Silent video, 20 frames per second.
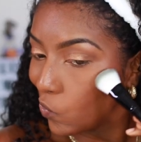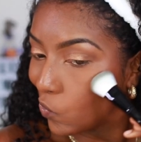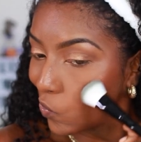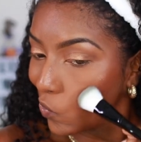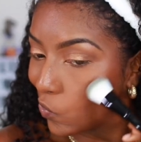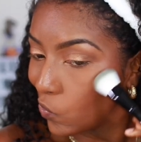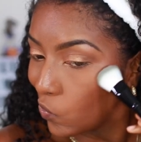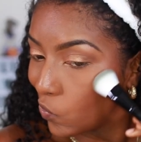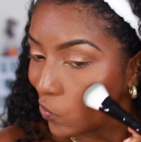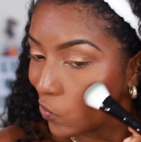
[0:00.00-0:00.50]

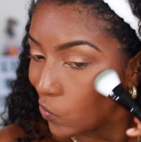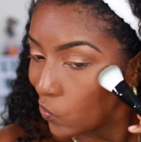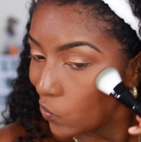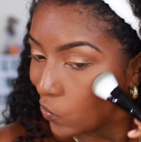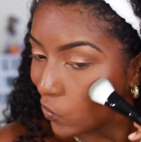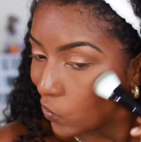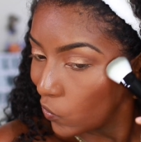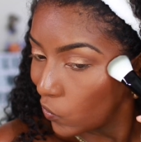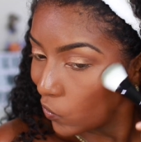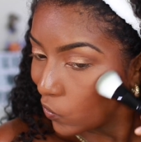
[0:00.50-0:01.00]

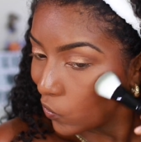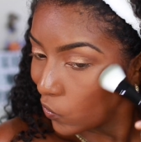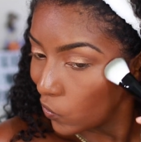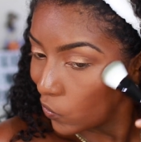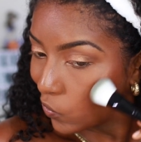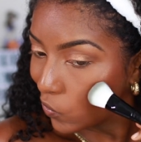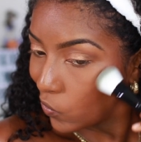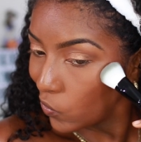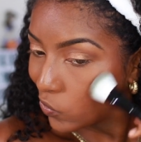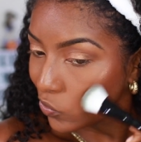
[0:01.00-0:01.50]

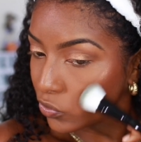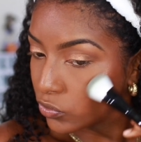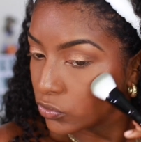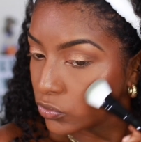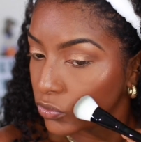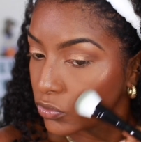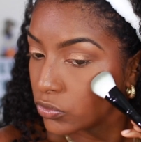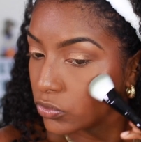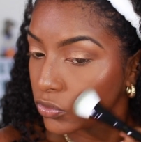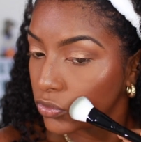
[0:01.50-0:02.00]

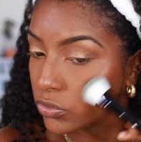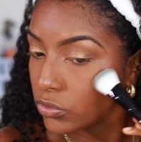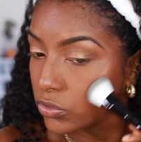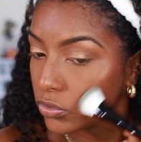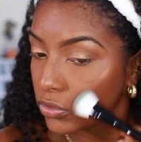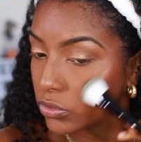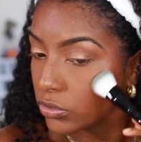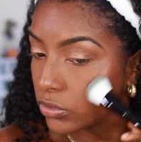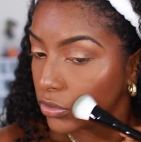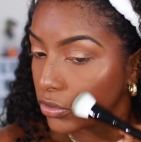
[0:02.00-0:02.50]

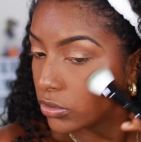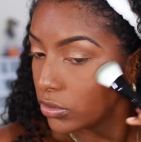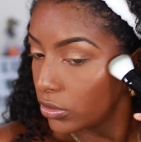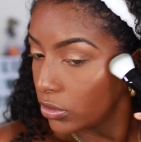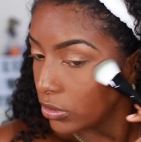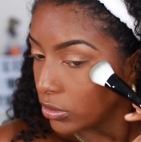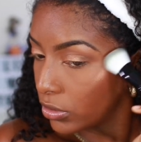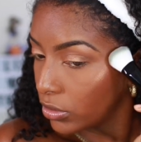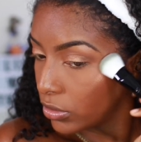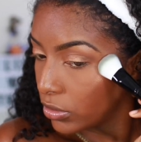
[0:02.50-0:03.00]

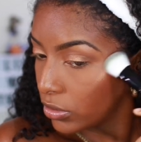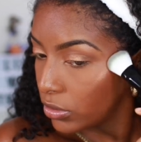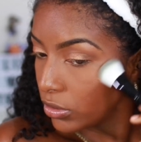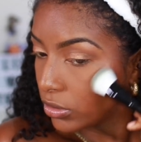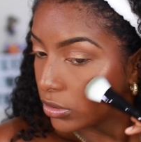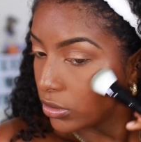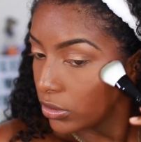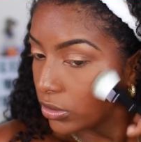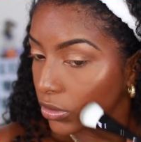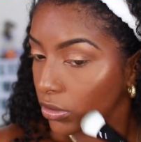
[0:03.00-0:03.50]

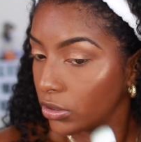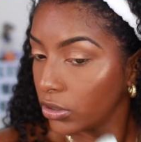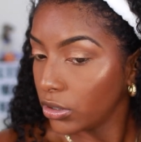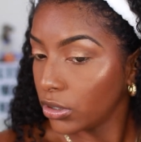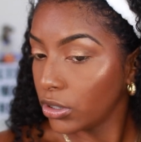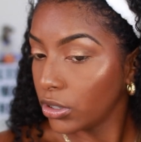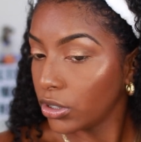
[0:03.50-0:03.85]
Nothing is said.